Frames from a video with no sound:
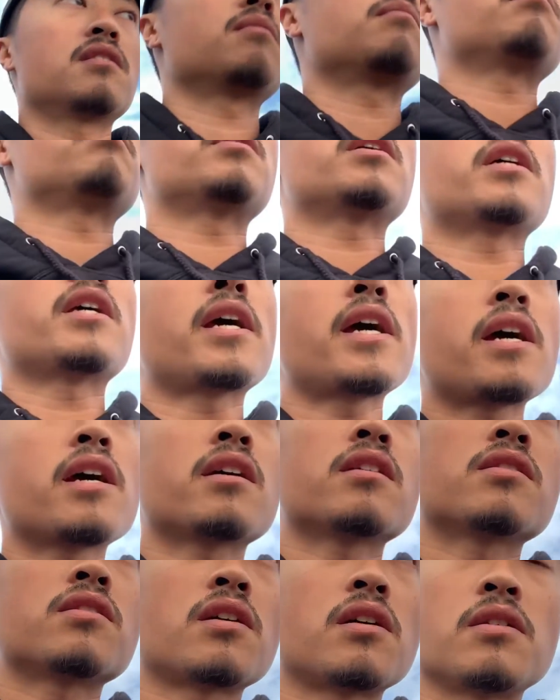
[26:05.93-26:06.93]
But yeah,
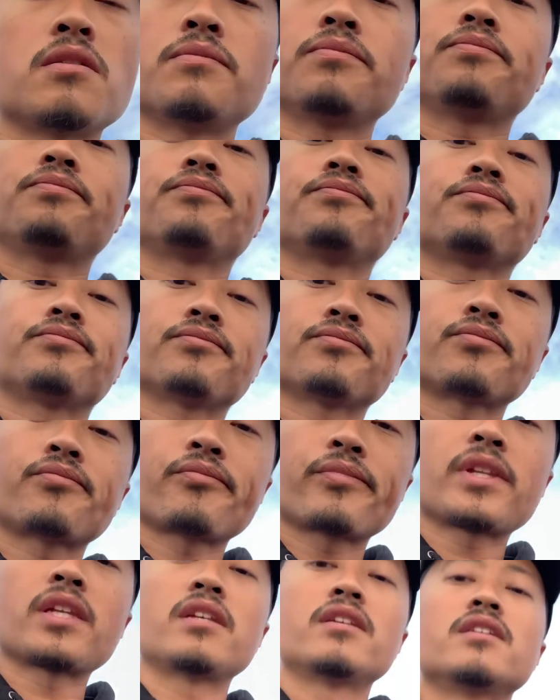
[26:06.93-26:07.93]
so
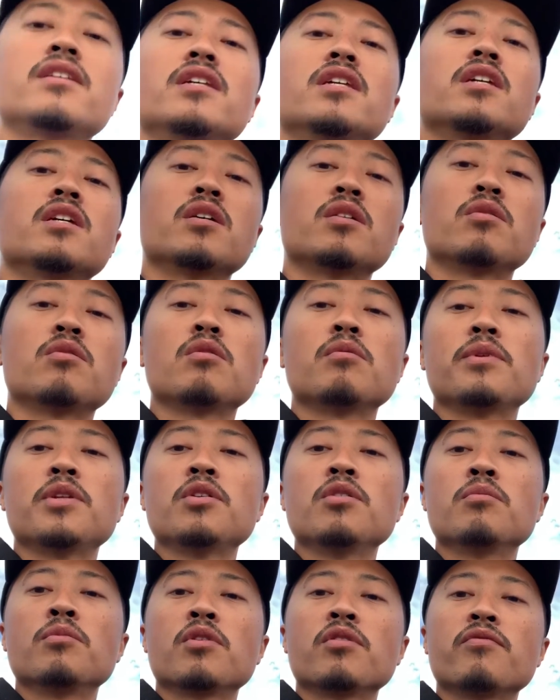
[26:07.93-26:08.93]
we'll be doing
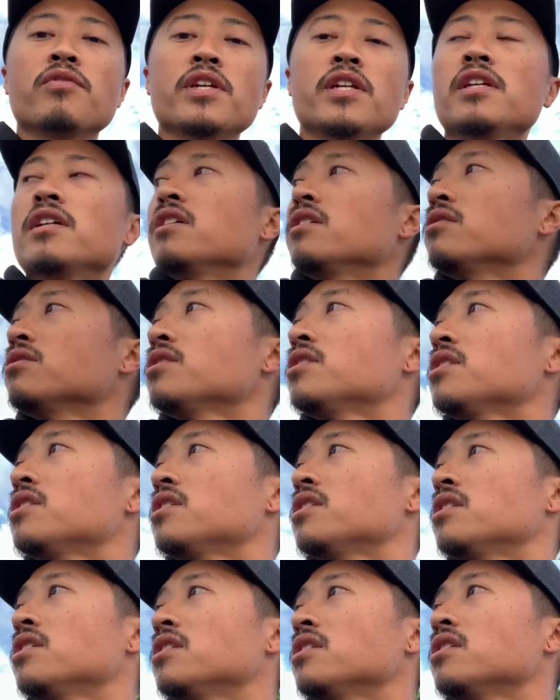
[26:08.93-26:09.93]
more videos.
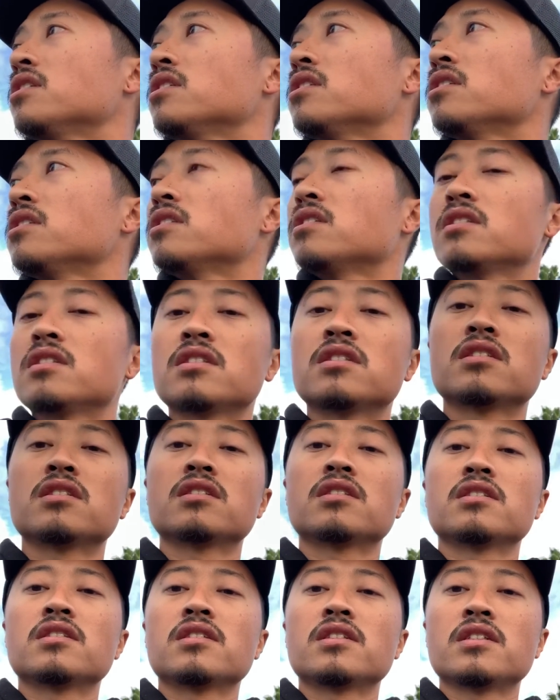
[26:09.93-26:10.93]

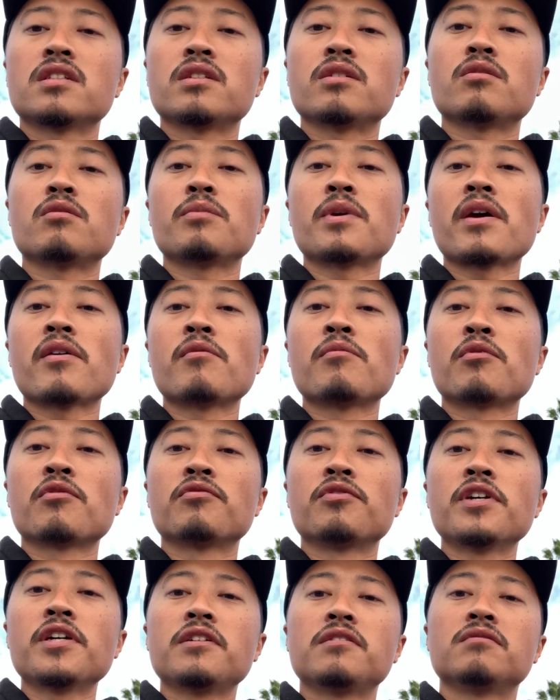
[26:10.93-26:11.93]
We'll be having more
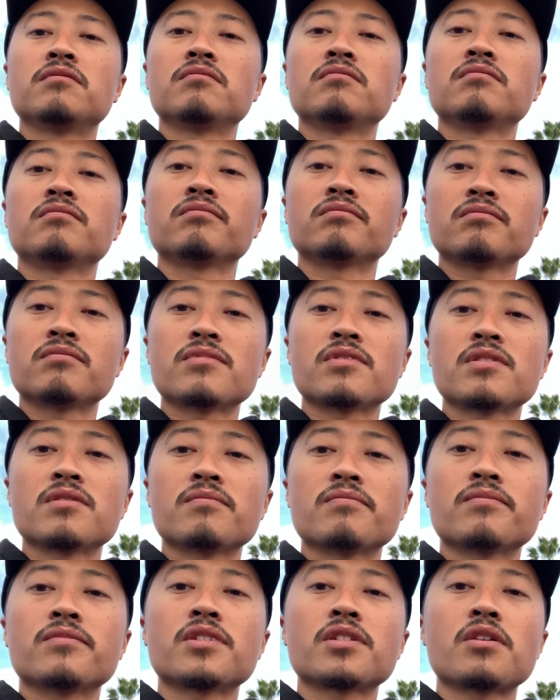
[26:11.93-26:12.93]
fun.
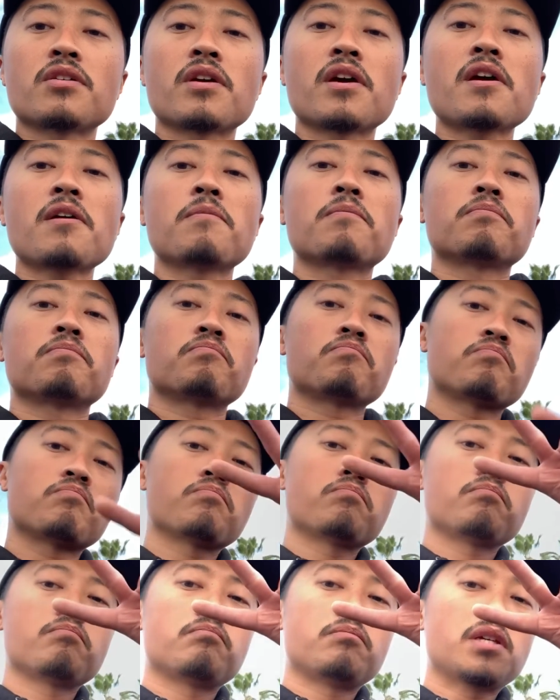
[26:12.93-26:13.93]
So yeah,
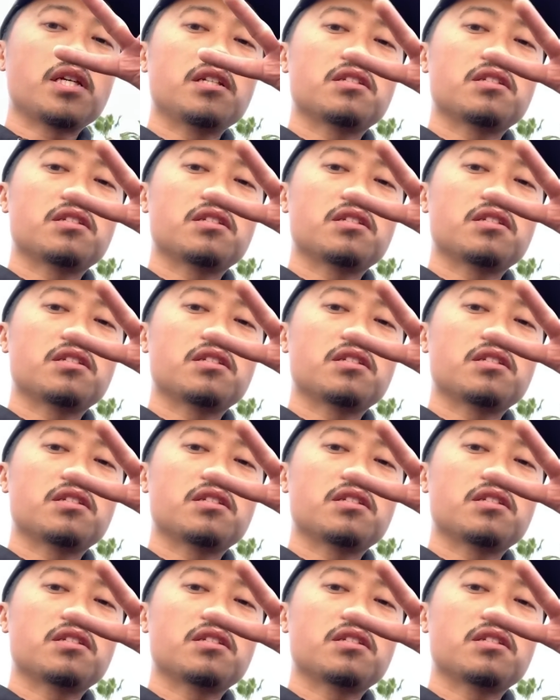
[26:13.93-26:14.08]
peace.